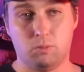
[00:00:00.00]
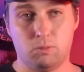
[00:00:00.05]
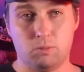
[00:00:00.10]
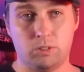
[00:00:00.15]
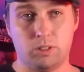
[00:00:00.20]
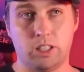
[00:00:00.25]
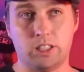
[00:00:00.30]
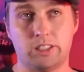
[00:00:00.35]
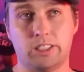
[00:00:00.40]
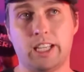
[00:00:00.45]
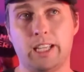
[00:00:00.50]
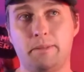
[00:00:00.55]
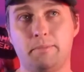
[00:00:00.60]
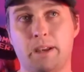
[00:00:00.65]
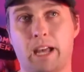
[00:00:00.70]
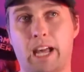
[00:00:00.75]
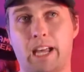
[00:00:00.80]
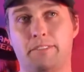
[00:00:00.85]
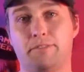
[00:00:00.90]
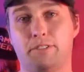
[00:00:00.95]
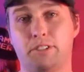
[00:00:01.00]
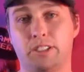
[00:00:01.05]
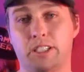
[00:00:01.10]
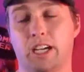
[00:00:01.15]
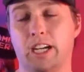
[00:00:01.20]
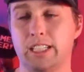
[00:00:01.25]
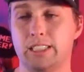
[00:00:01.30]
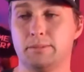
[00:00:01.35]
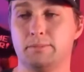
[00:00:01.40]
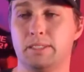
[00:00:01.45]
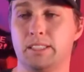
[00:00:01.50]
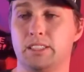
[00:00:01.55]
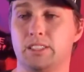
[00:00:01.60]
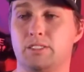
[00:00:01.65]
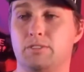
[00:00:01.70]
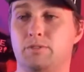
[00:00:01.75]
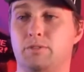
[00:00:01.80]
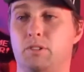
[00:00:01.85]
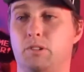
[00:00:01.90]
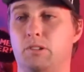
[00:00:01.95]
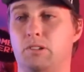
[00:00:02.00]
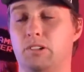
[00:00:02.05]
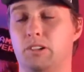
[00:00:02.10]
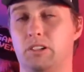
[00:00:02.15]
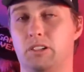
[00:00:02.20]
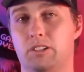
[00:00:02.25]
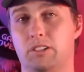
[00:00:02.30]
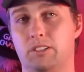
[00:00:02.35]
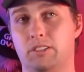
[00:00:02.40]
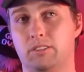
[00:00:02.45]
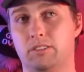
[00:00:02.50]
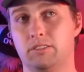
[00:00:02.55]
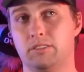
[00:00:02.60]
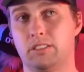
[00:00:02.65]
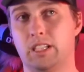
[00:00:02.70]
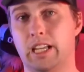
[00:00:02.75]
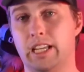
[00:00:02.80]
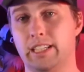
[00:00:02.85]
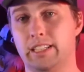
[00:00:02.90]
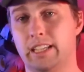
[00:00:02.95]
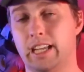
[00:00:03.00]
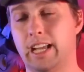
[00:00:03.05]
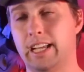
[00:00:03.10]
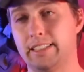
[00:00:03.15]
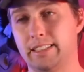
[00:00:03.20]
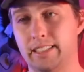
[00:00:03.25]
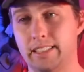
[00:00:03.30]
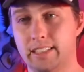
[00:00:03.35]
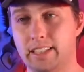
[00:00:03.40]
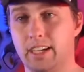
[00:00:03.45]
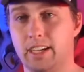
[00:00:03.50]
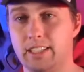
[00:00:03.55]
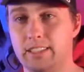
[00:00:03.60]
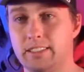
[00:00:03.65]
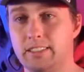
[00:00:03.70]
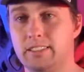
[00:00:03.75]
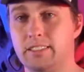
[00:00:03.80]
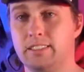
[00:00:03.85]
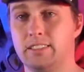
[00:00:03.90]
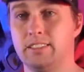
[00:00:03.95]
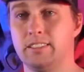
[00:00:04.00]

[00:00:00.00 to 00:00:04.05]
the same advertisements for like anti-gun